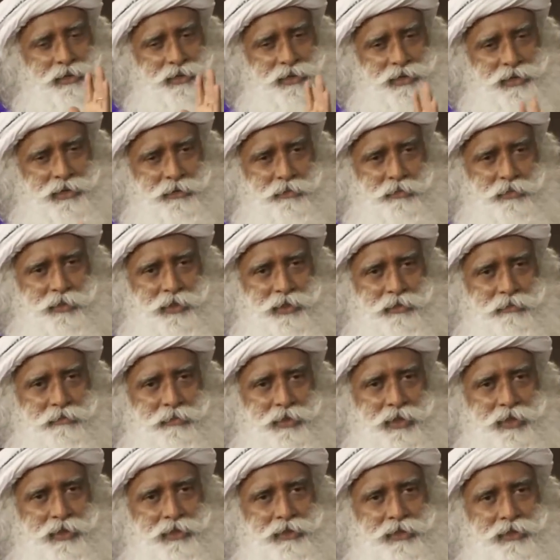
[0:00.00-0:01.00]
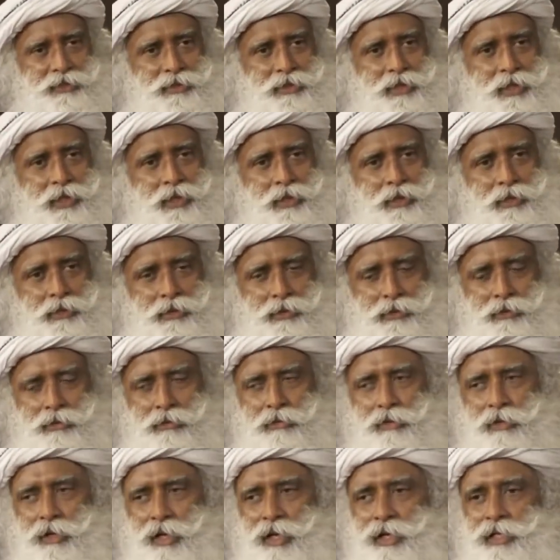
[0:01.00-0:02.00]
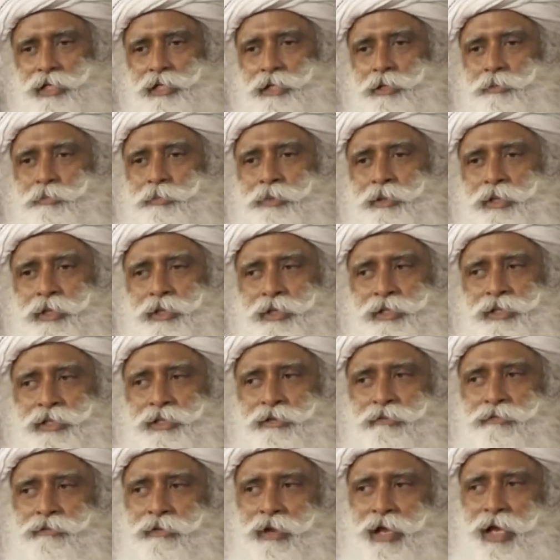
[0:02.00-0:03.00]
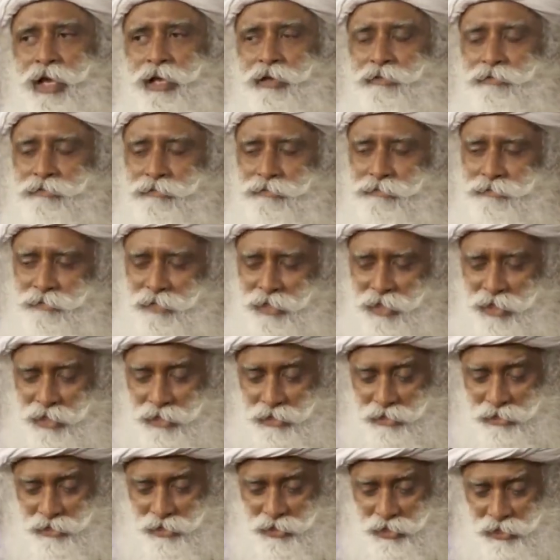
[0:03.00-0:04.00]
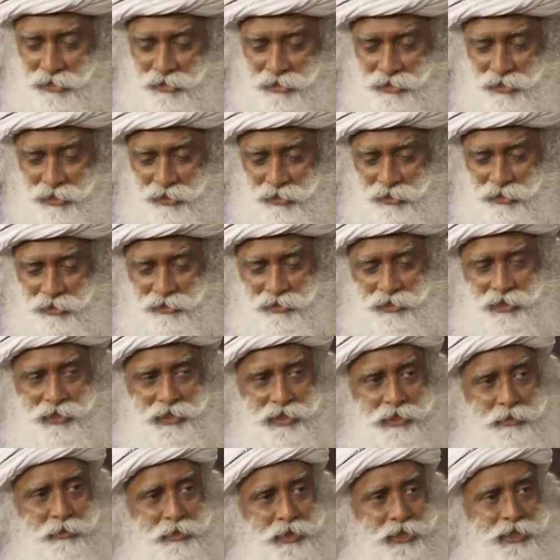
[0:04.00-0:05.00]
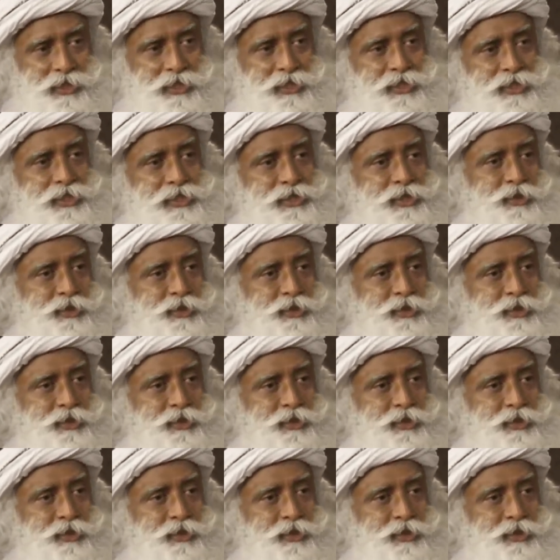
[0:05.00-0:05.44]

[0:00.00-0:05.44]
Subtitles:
simply means your experience of life transcended the limitations